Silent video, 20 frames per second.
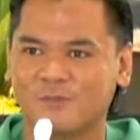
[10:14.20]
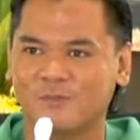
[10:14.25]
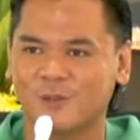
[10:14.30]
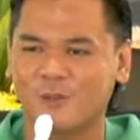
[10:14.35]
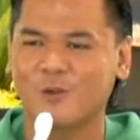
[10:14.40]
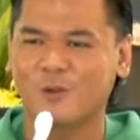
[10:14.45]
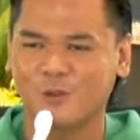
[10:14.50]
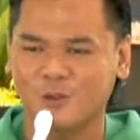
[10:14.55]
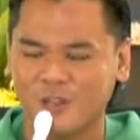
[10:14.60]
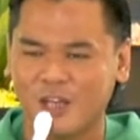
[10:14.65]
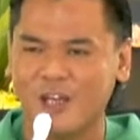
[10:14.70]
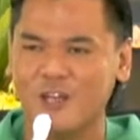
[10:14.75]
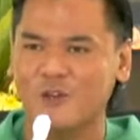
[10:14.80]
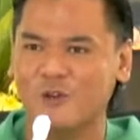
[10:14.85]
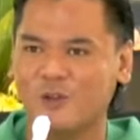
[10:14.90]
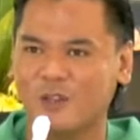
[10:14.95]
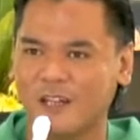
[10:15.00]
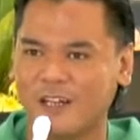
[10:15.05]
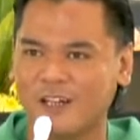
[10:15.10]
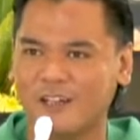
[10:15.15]
to
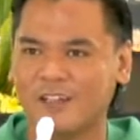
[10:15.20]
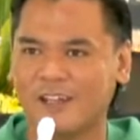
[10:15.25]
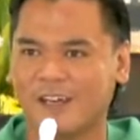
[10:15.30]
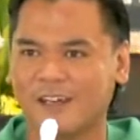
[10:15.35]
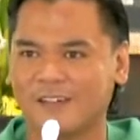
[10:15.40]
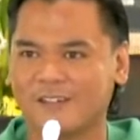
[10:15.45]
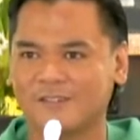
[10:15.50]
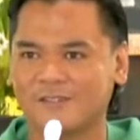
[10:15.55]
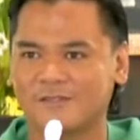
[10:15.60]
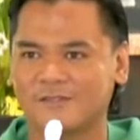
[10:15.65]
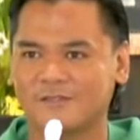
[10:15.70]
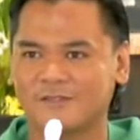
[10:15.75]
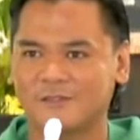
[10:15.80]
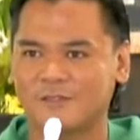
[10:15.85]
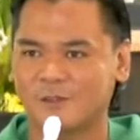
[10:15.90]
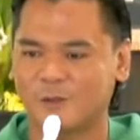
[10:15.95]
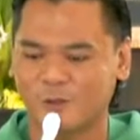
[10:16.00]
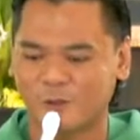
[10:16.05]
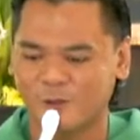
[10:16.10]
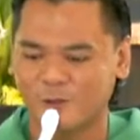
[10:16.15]
continue learning,
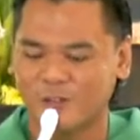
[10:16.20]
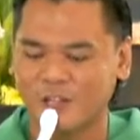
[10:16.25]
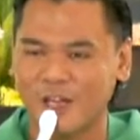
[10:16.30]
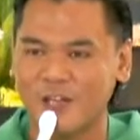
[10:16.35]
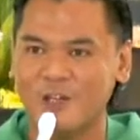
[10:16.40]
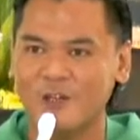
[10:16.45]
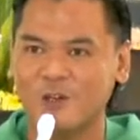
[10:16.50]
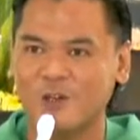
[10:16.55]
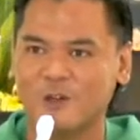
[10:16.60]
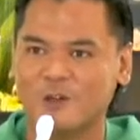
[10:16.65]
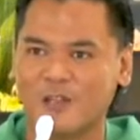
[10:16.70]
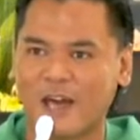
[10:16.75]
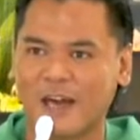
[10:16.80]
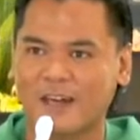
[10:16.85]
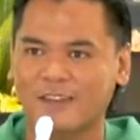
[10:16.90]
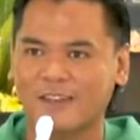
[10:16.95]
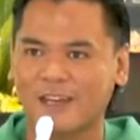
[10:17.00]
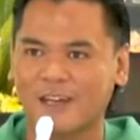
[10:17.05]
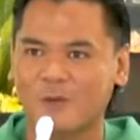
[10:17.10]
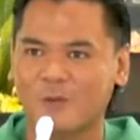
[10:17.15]
to continue
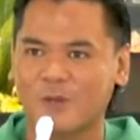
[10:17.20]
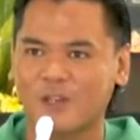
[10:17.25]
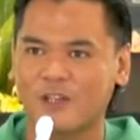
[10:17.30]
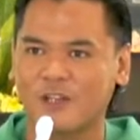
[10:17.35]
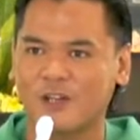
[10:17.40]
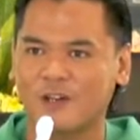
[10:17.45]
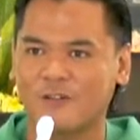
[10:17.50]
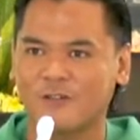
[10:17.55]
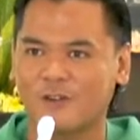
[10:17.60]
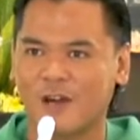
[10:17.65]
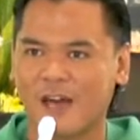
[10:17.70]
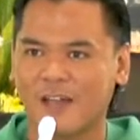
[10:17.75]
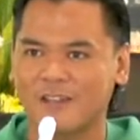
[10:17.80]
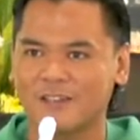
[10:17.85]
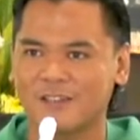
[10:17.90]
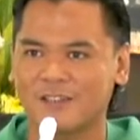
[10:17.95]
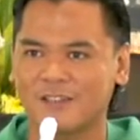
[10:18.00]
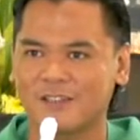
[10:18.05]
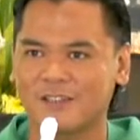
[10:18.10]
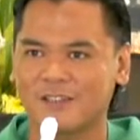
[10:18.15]
connecting with your
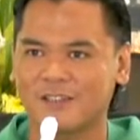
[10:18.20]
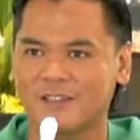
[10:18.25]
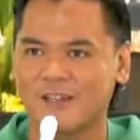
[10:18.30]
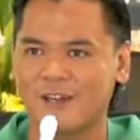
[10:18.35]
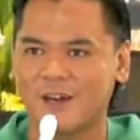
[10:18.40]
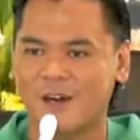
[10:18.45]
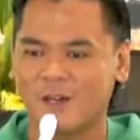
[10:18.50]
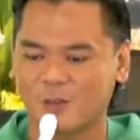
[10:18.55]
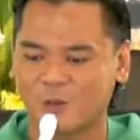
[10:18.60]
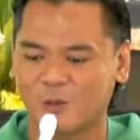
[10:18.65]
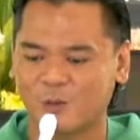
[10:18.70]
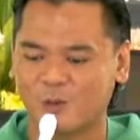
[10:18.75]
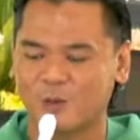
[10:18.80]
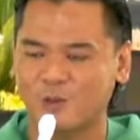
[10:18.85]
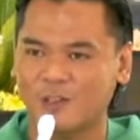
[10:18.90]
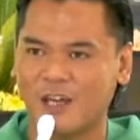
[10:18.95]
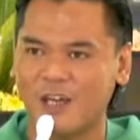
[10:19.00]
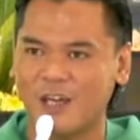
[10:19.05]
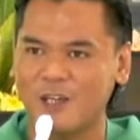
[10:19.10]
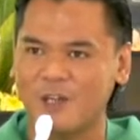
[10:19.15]
friends, to
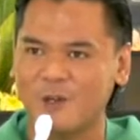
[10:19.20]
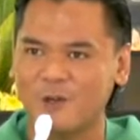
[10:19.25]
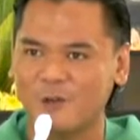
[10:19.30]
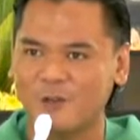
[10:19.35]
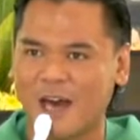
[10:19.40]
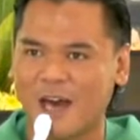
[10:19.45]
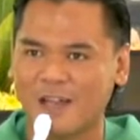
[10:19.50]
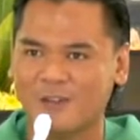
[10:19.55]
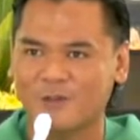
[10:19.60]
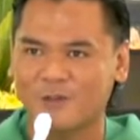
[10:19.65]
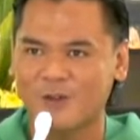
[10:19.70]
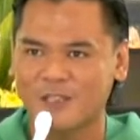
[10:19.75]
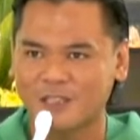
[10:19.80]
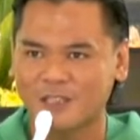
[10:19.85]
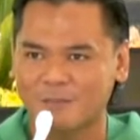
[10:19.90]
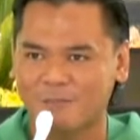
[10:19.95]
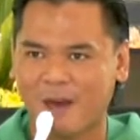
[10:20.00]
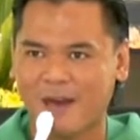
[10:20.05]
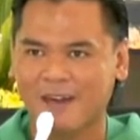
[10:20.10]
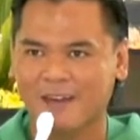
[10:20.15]
continue that
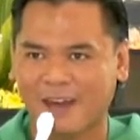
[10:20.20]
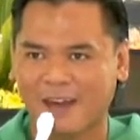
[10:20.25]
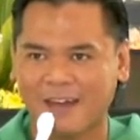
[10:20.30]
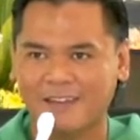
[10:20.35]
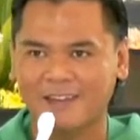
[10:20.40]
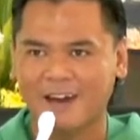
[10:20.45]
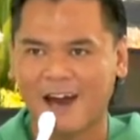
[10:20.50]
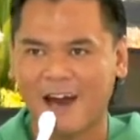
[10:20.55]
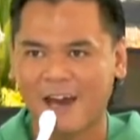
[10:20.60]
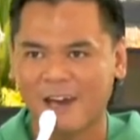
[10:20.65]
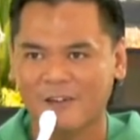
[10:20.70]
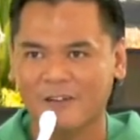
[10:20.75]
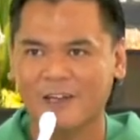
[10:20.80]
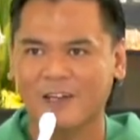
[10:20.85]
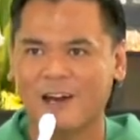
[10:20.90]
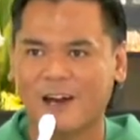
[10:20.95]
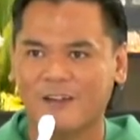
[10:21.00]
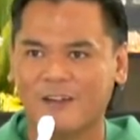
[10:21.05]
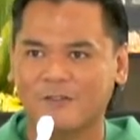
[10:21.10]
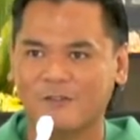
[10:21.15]
respect and high
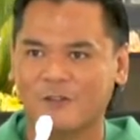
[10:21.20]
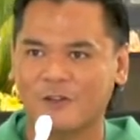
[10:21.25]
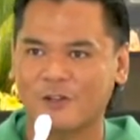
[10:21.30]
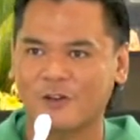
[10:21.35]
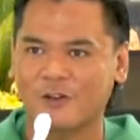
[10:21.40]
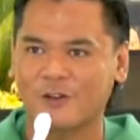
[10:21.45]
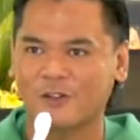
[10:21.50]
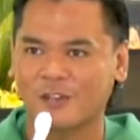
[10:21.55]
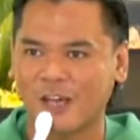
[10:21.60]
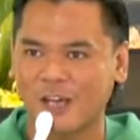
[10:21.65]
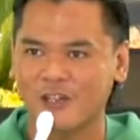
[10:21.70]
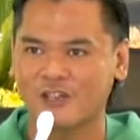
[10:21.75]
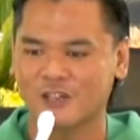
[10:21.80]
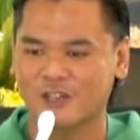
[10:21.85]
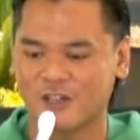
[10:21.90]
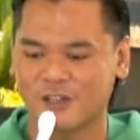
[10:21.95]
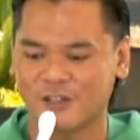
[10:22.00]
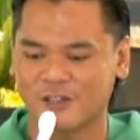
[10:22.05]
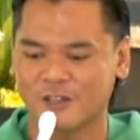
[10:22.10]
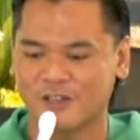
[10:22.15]
regard for your
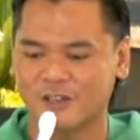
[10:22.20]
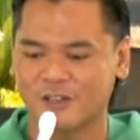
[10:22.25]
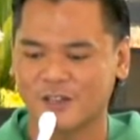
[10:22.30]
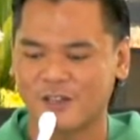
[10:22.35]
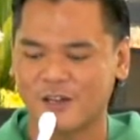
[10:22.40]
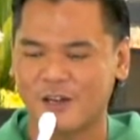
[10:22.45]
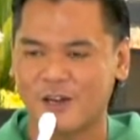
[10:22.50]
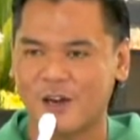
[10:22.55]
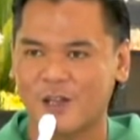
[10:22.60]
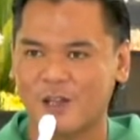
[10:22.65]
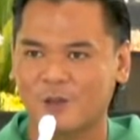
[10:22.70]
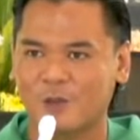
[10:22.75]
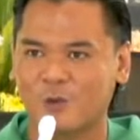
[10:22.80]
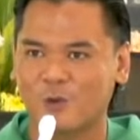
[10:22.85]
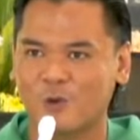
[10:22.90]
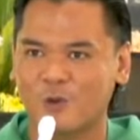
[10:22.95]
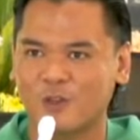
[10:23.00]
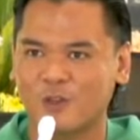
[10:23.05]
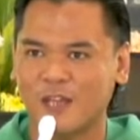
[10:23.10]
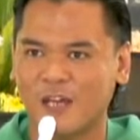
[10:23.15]
teachers, to
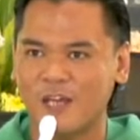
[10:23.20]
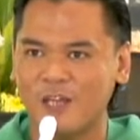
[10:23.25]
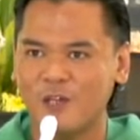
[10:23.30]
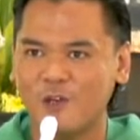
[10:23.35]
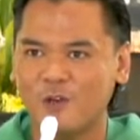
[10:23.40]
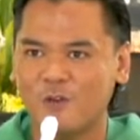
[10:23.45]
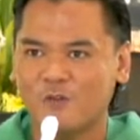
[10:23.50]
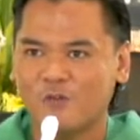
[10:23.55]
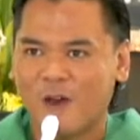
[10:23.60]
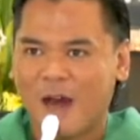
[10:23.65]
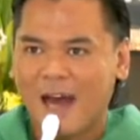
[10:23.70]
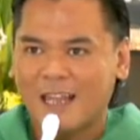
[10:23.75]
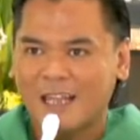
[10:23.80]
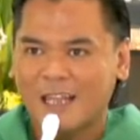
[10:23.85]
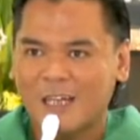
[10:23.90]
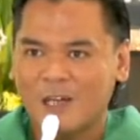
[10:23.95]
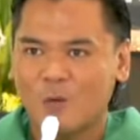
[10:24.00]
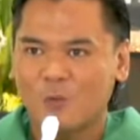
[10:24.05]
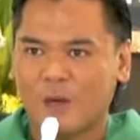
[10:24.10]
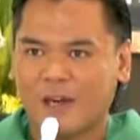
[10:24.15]
continue
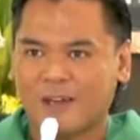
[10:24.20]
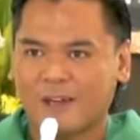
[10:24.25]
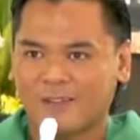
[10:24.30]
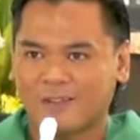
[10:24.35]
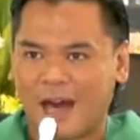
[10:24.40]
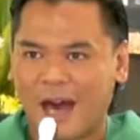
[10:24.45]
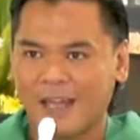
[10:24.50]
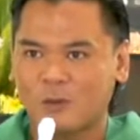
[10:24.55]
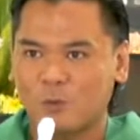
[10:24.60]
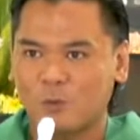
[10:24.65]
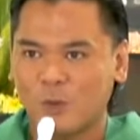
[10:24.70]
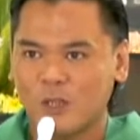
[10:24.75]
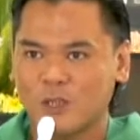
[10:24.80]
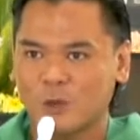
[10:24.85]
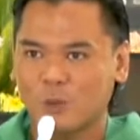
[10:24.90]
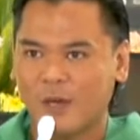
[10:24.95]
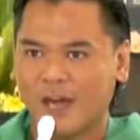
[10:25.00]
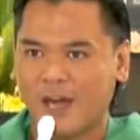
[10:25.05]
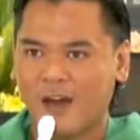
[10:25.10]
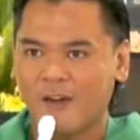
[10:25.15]
valuing that
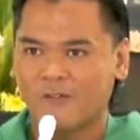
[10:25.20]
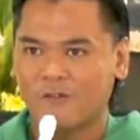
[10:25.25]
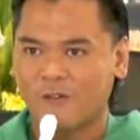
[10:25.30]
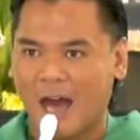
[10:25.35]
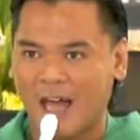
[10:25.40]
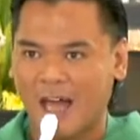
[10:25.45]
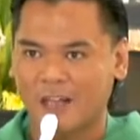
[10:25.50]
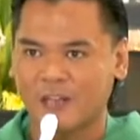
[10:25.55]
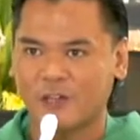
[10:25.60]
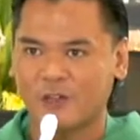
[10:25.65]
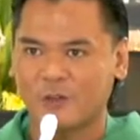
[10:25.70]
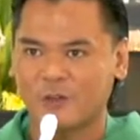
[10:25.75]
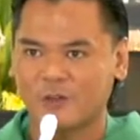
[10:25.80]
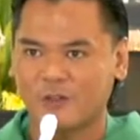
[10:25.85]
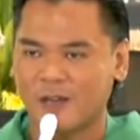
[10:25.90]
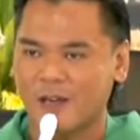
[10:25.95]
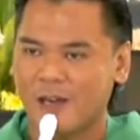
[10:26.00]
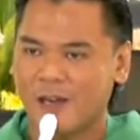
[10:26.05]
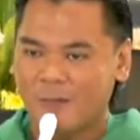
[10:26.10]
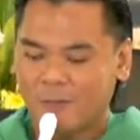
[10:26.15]
which we have valued,
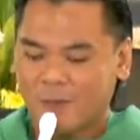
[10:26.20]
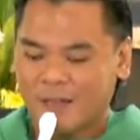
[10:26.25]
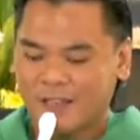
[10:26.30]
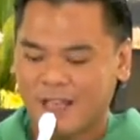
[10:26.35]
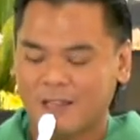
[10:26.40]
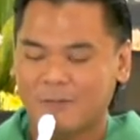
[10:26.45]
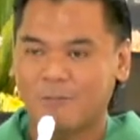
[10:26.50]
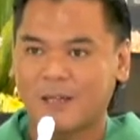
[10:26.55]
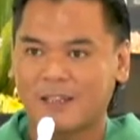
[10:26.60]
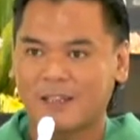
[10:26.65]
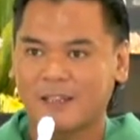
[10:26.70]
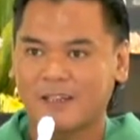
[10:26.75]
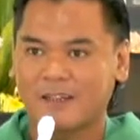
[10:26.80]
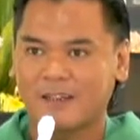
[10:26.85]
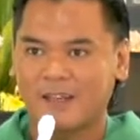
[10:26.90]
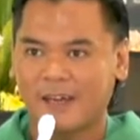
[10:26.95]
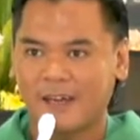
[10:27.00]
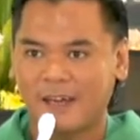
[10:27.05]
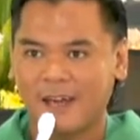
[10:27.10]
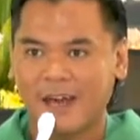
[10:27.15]
but
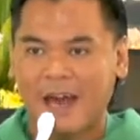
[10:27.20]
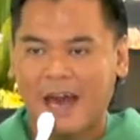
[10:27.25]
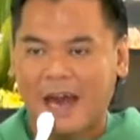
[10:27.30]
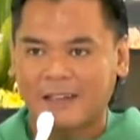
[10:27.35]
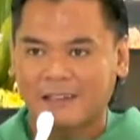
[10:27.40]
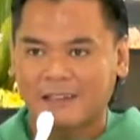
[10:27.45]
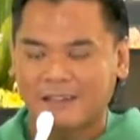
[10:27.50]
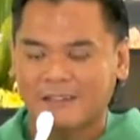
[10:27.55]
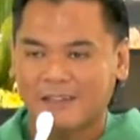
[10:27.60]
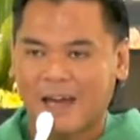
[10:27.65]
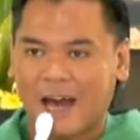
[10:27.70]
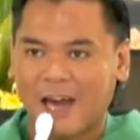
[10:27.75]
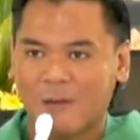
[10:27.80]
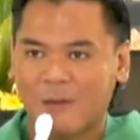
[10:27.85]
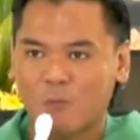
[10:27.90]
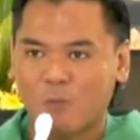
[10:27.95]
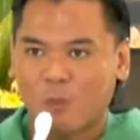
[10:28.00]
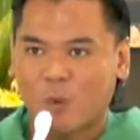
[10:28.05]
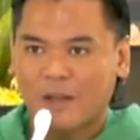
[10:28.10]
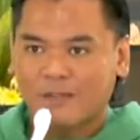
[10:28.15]
admittedly at a
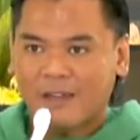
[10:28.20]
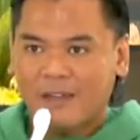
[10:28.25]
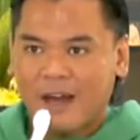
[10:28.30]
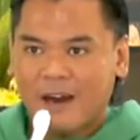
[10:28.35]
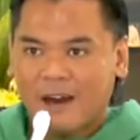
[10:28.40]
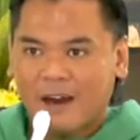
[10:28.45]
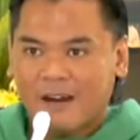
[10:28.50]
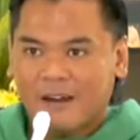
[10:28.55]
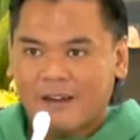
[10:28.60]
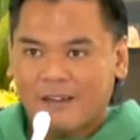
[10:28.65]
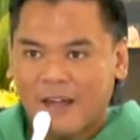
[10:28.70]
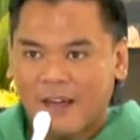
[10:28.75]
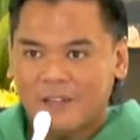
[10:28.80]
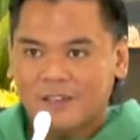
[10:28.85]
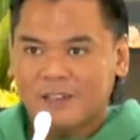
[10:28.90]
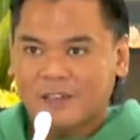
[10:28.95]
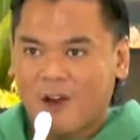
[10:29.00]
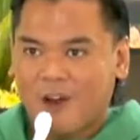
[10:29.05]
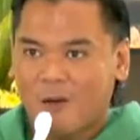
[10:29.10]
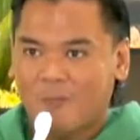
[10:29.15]
time when there are
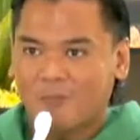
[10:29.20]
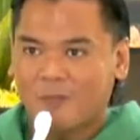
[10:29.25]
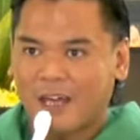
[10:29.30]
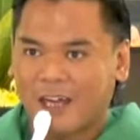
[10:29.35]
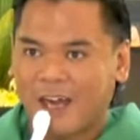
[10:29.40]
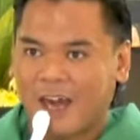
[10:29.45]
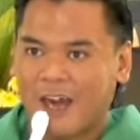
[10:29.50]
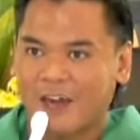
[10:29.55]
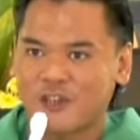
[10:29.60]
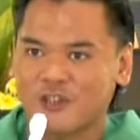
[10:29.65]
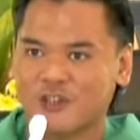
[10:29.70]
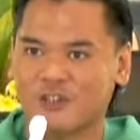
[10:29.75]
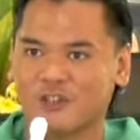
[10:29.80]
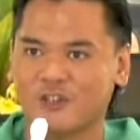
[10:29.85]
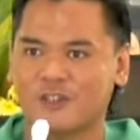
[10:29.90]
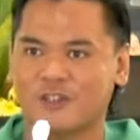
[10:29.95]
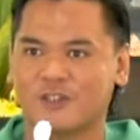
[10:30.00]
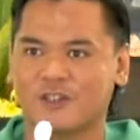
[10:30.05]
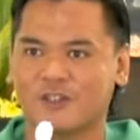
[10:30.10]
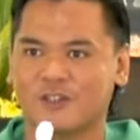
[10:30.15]
less
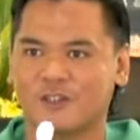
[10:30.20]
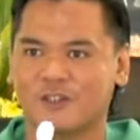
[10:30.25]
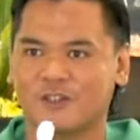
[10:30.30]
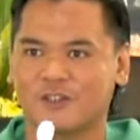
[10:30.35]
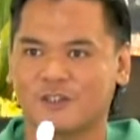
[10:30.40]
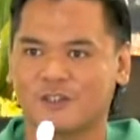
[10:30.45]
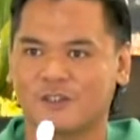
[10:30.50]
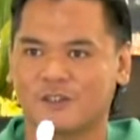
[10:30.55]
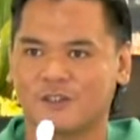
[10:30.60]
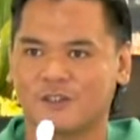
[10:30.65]
complications.